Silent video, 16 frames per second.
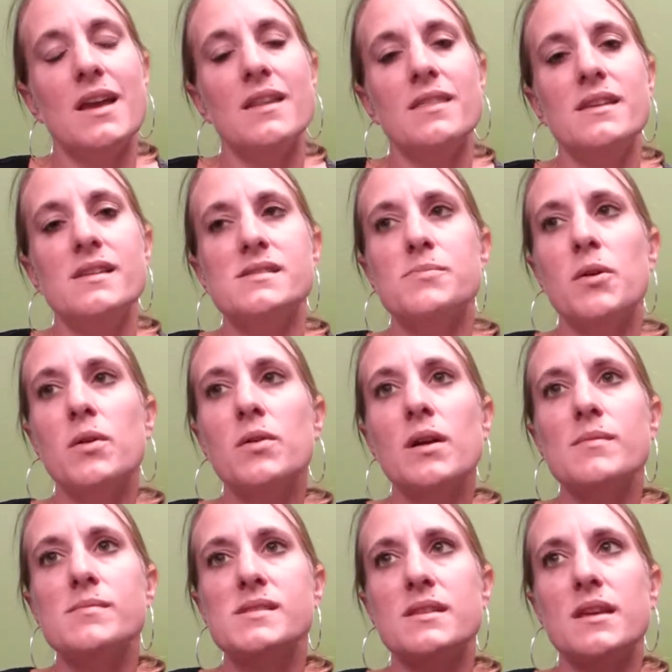And these
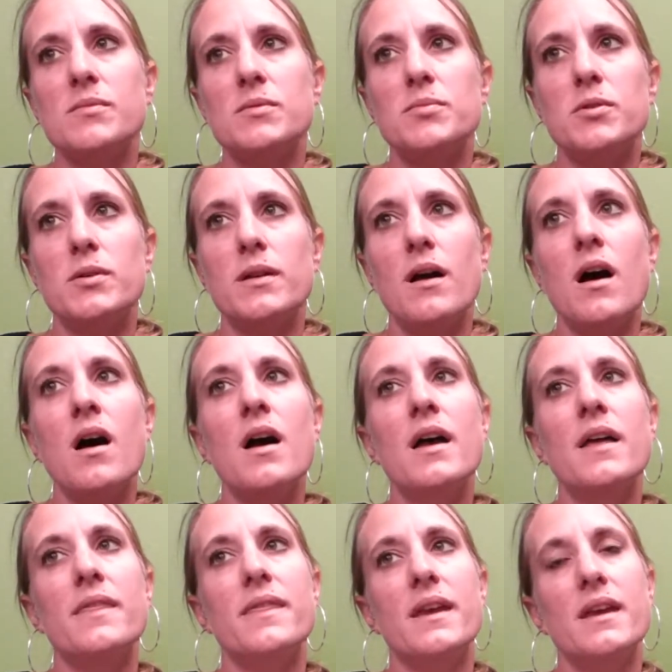programs that they would put
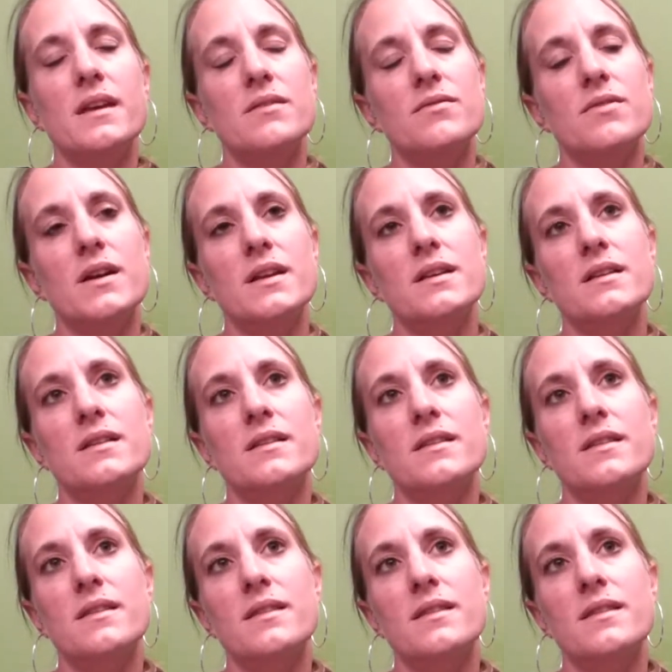on, they invited